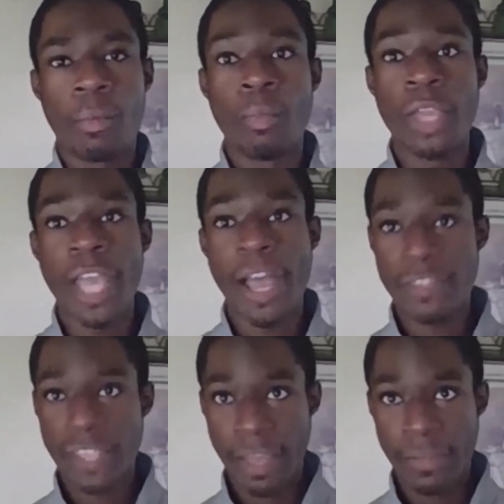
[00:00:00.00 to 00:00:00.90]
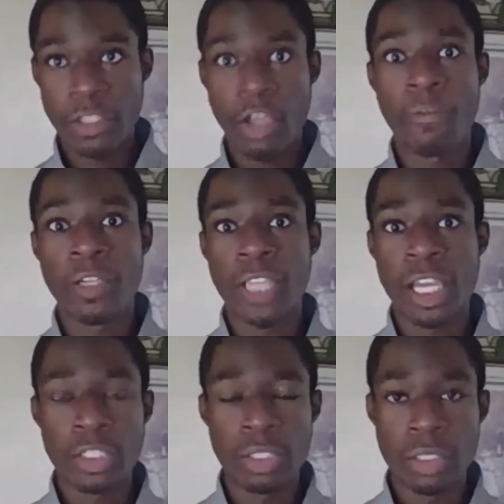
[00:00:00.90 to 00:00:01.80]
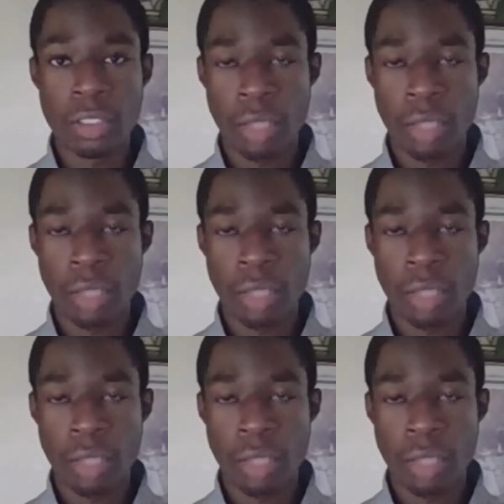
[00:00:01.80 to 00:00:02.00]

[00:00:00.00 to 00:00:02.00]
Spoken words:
we have to have these conversations.